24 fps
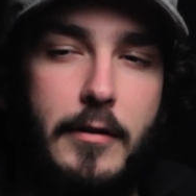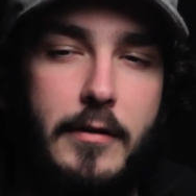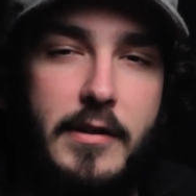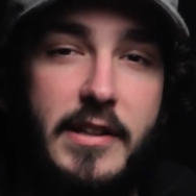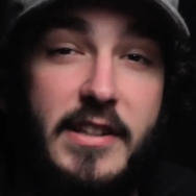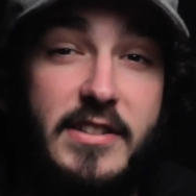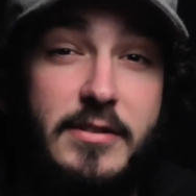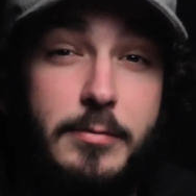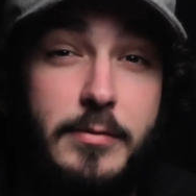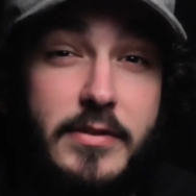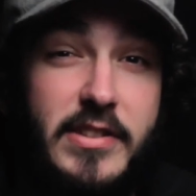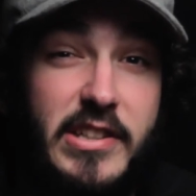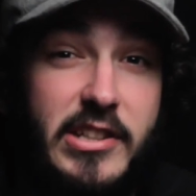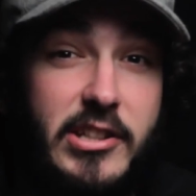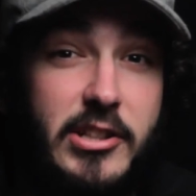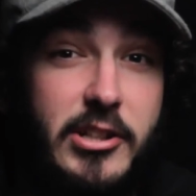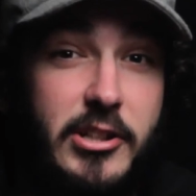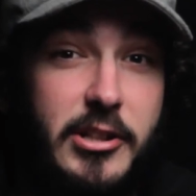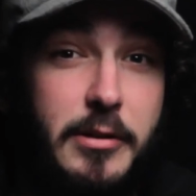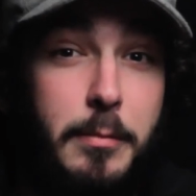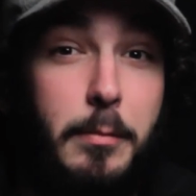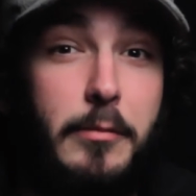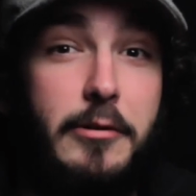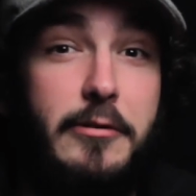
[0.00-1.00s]
This was a
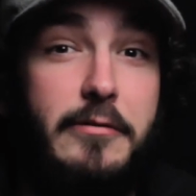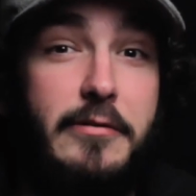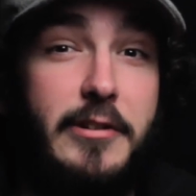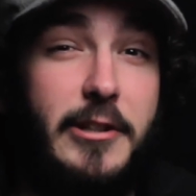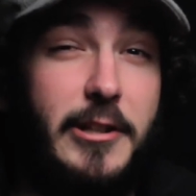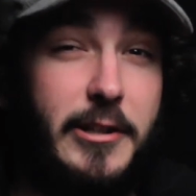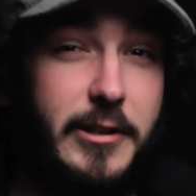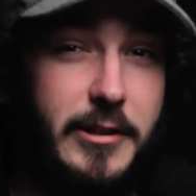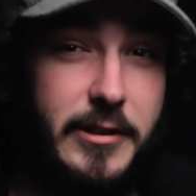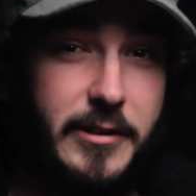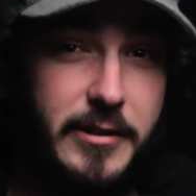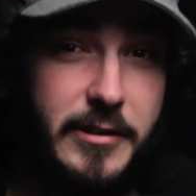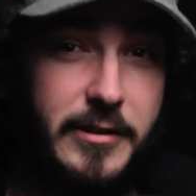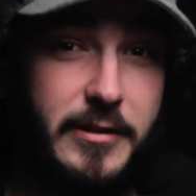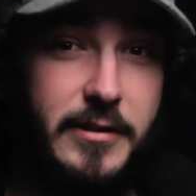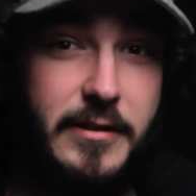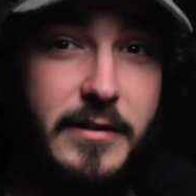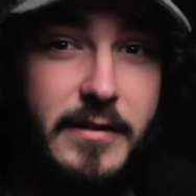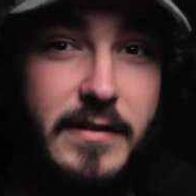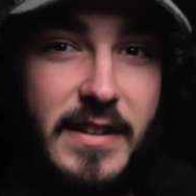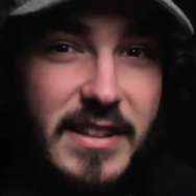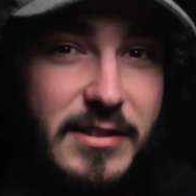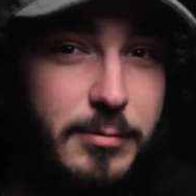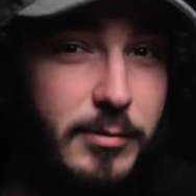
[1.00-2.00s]
good movie.
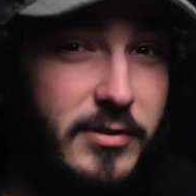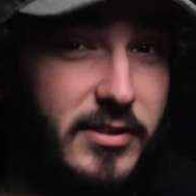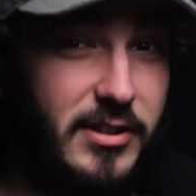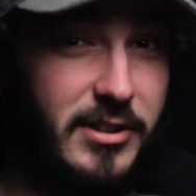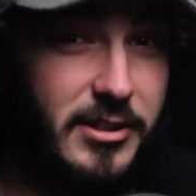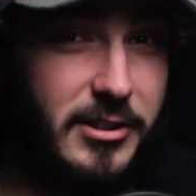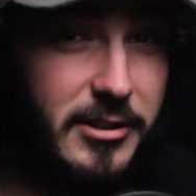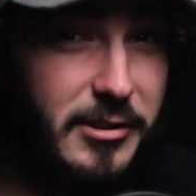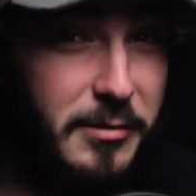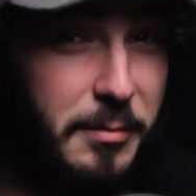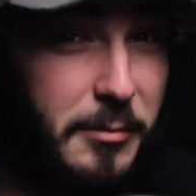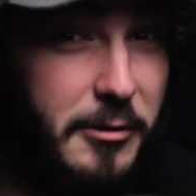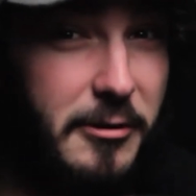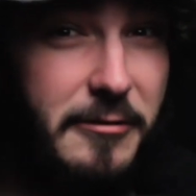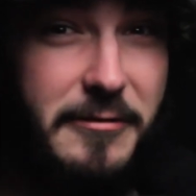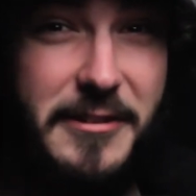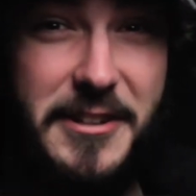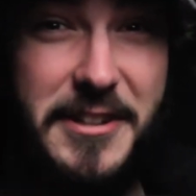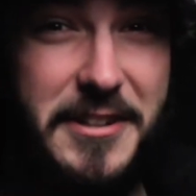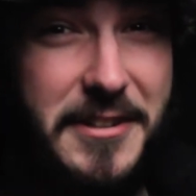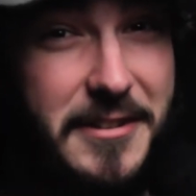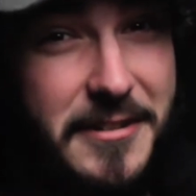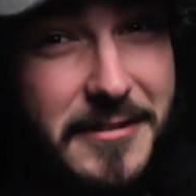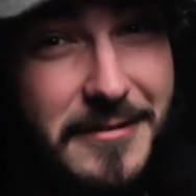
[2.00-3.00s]
This was a good
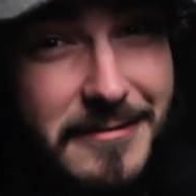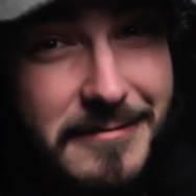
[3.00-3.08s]
movie?